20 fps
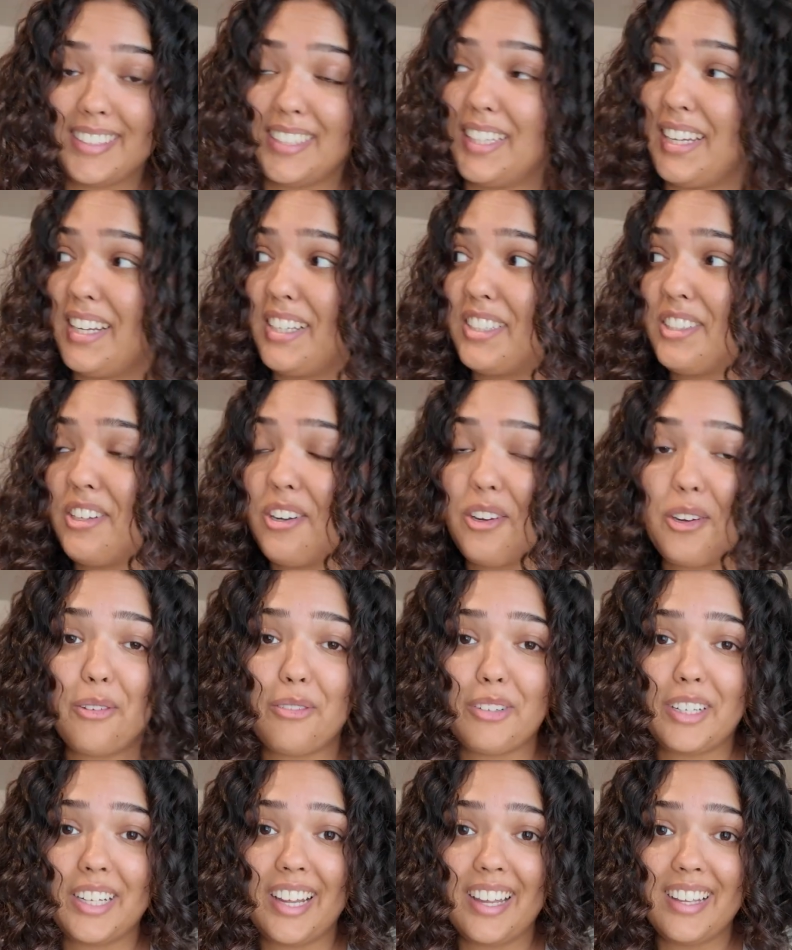today's not
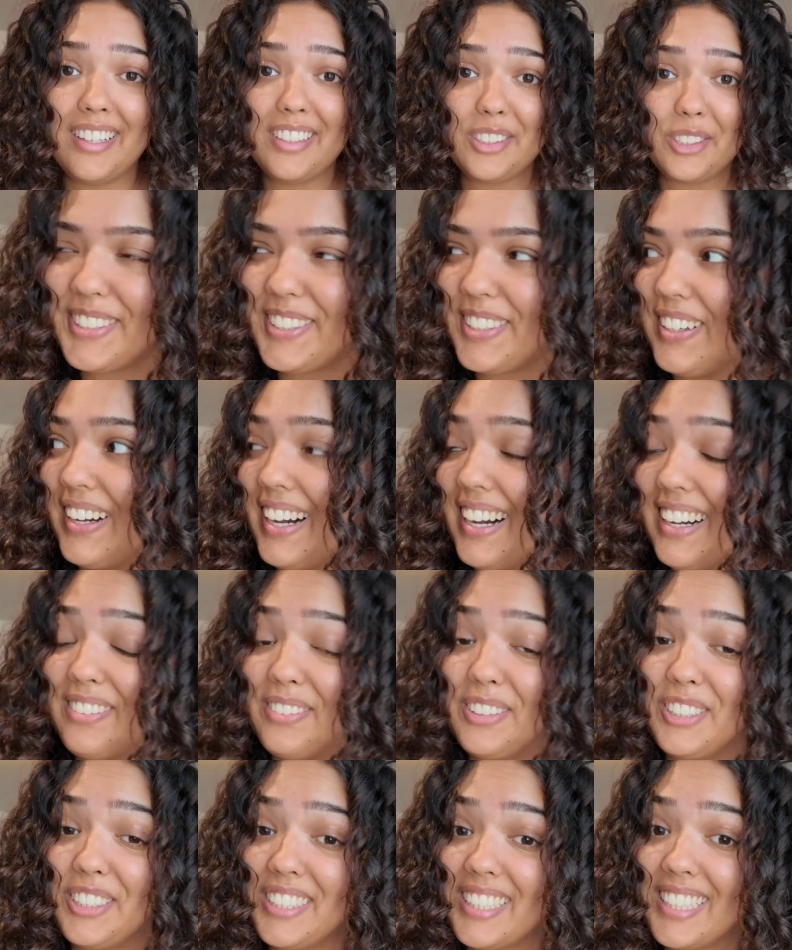over yet, so
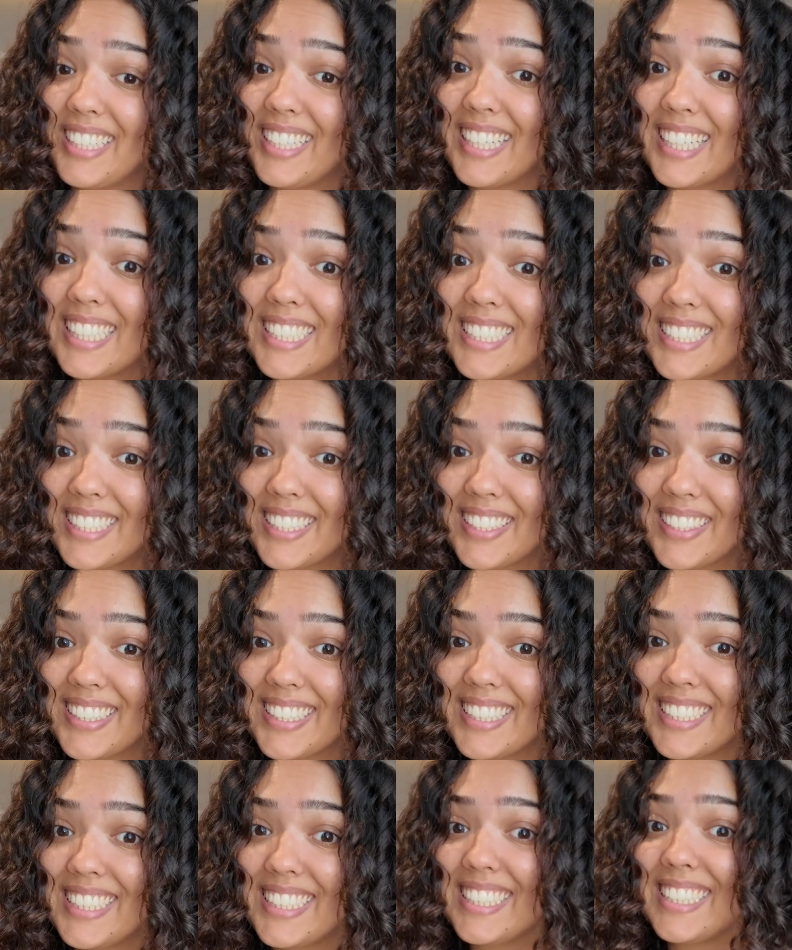I'm just gonna get
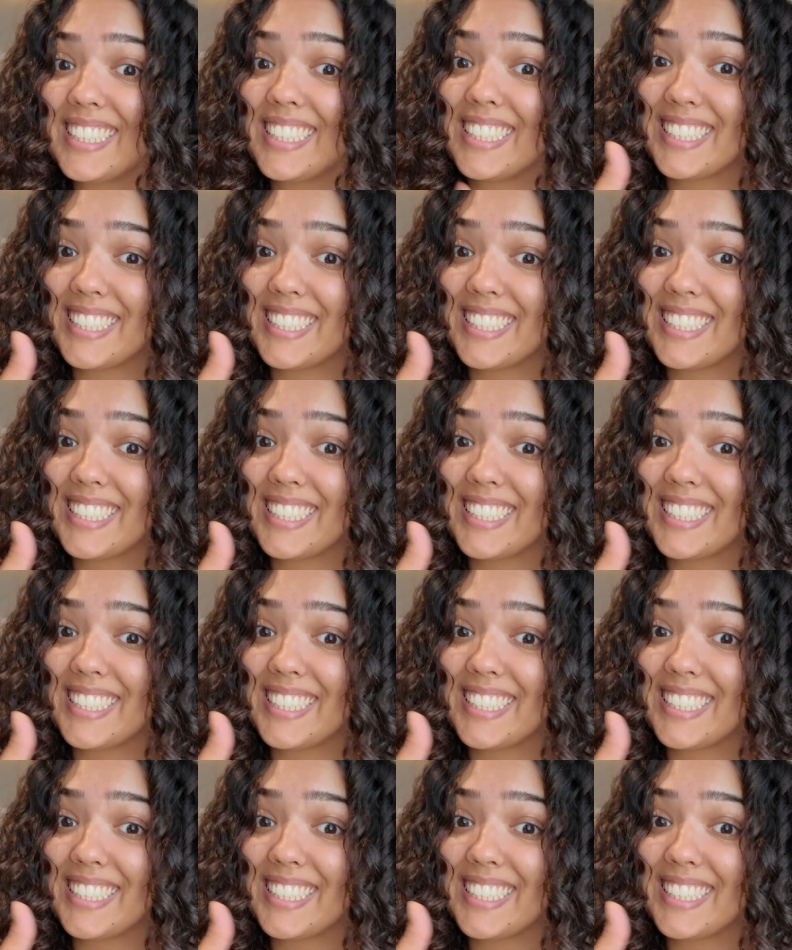started.